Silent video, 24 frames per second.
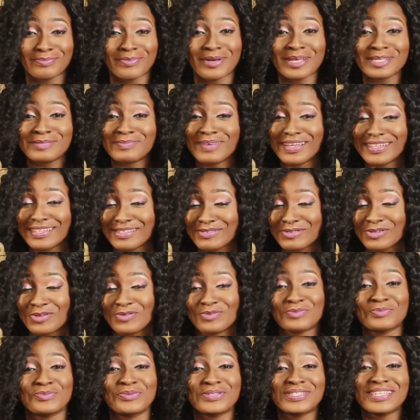Bazlan is one
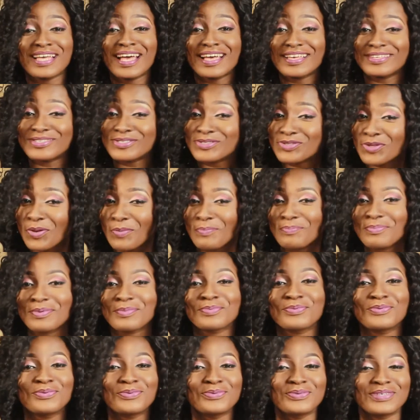of the most handsome
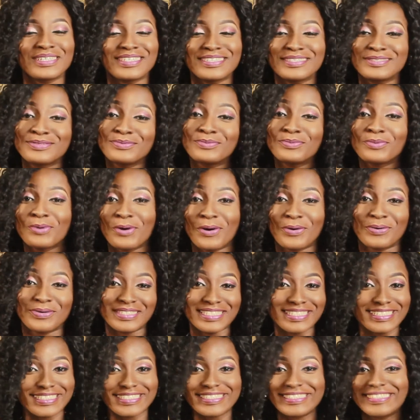people in the
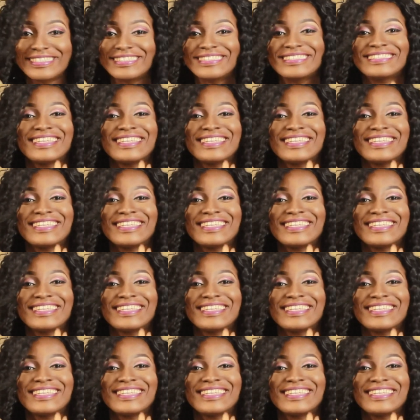world.